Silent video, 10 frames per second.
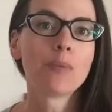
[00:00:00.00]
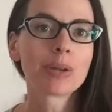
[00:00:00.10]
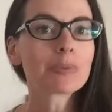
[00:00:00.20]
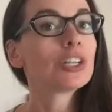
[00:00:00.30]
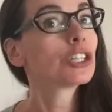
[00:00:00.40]
But
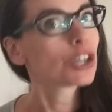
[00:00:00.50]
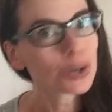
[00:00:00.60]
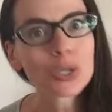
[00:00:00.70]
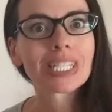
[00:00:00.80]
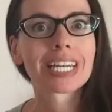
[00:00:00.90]
I'm going to show
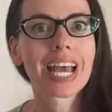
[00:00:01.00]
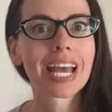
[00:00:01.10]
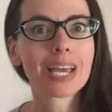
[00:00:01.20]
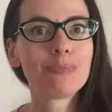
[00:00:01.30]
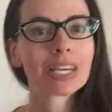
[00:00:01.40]
you
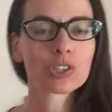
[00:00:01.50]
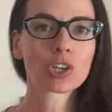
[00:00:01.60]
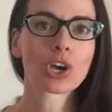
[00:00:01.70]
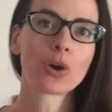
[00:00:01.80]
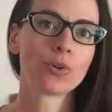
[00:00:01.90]
today because
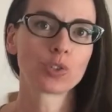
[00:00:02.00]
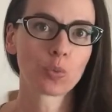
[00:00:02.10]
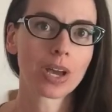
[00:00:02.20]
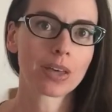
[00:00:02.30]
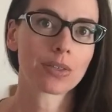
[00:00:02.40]
it goes
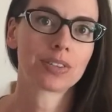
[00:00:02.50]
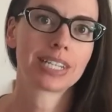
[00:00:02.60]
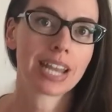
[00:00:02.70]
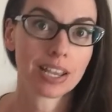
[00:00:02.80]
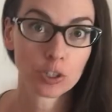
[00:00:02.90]
with
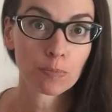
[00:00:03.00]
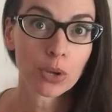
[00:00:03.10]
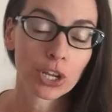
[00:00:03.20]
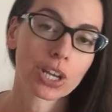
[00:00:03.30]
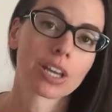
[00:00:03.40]
today's
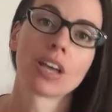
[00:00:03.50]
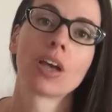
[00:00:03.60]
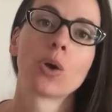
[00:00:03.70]
book